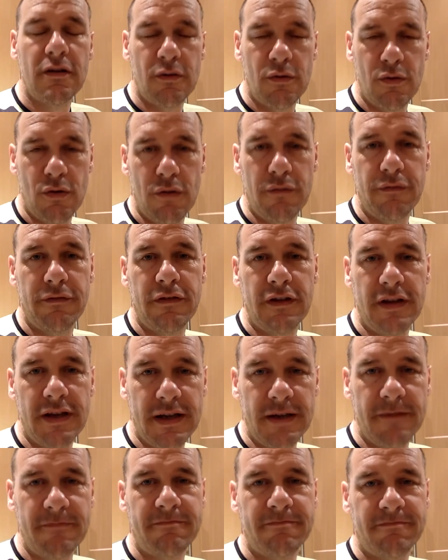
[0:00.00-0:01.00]

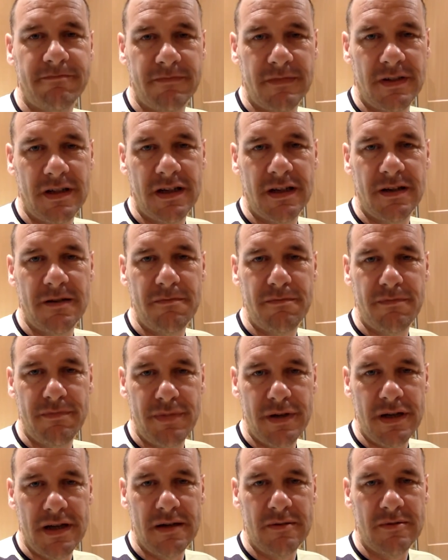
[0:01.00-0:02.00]
hopefully
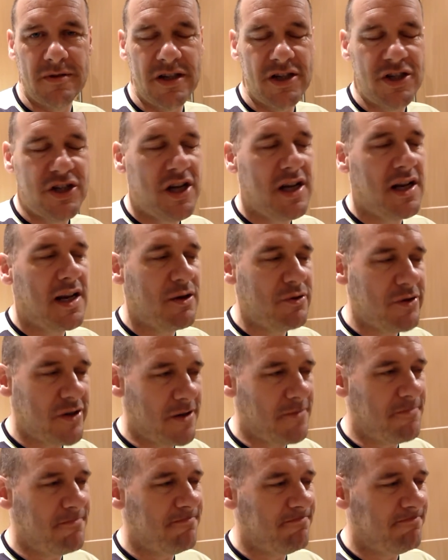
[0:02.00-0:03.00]
be able to chill out.
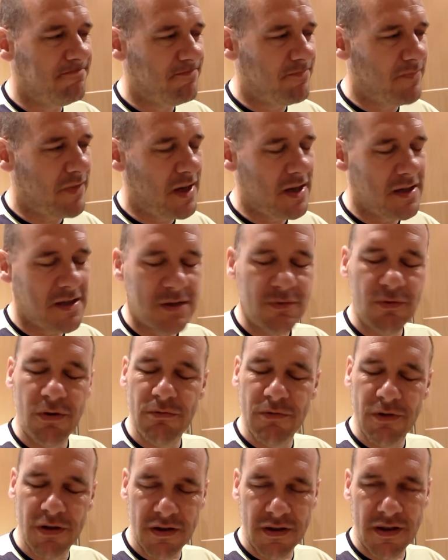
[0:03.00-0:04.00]
That's
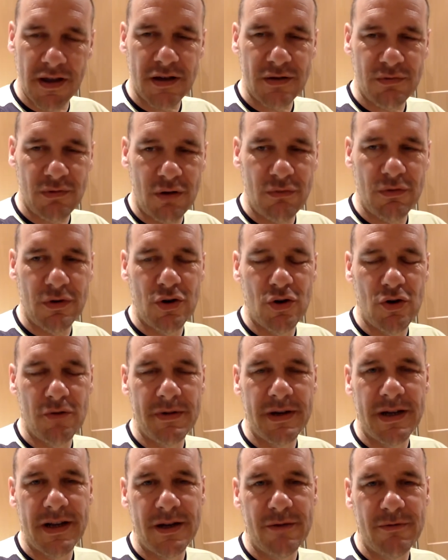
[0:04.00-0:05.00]
what we're that's what we're
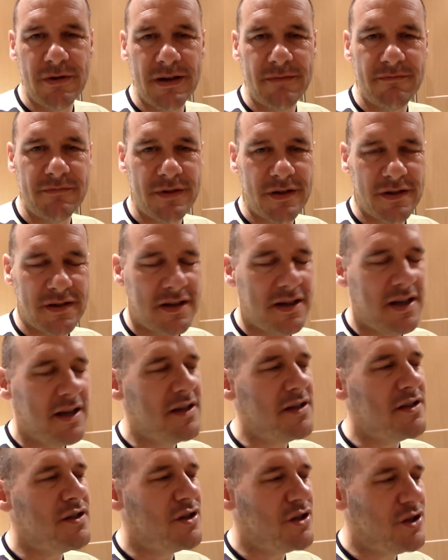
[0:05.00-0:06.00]
hoping anyway. Just a
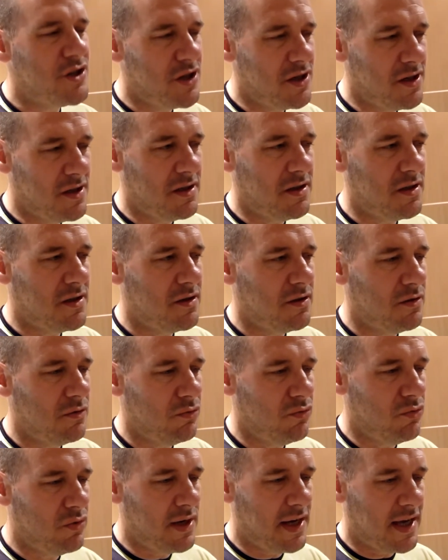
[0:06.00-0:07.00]
nice chilled
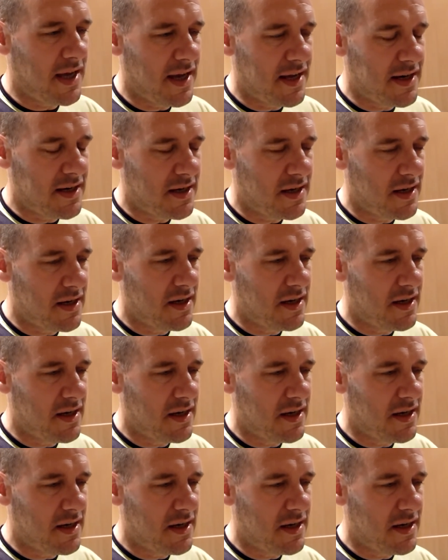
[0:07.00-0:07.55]
weekend.